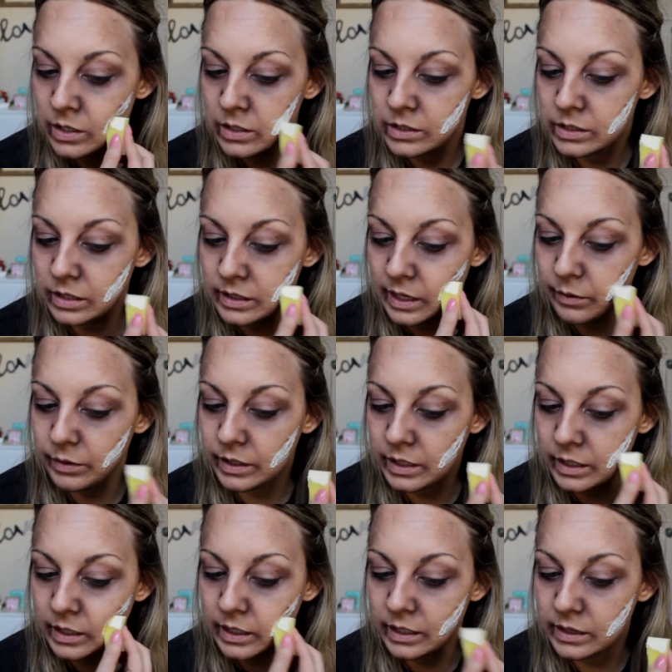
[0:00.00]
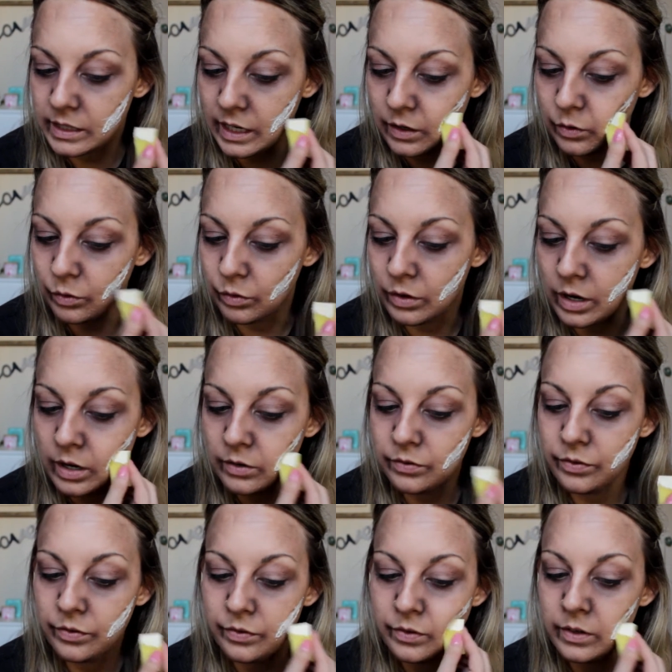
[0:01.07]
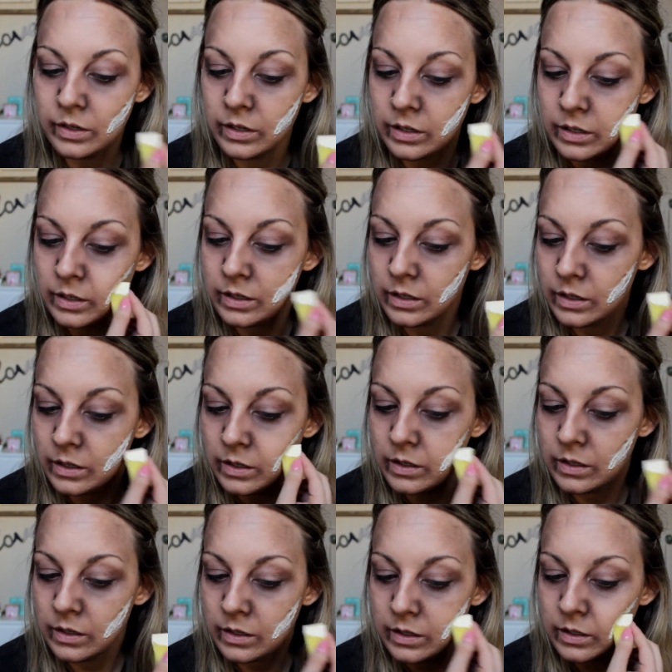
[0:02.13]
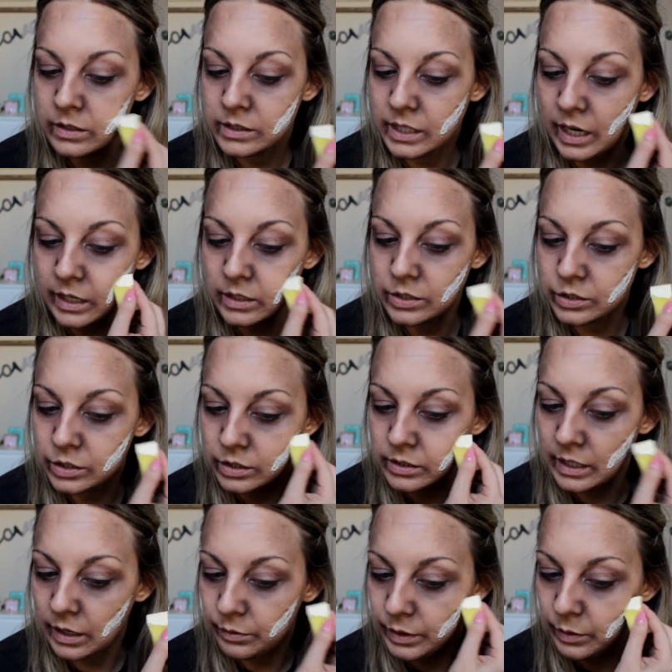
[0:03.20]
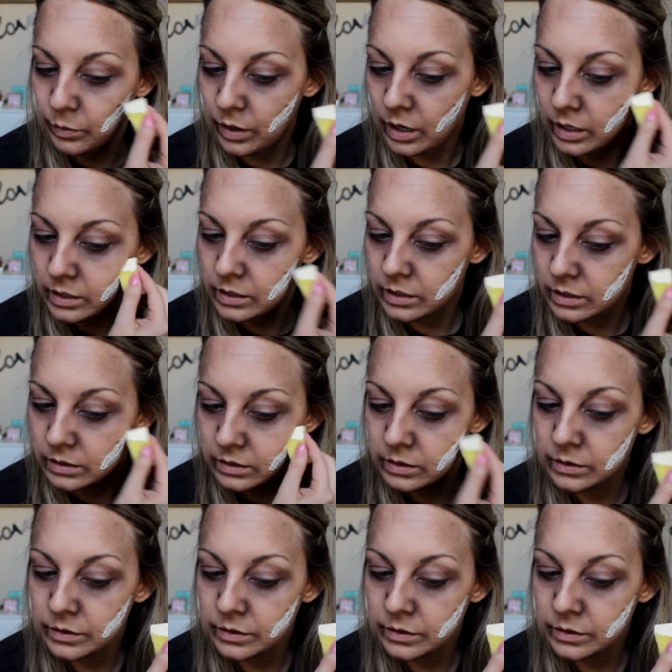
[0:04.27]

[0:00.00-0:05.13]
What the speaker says: so that we can get that rough texture that we want.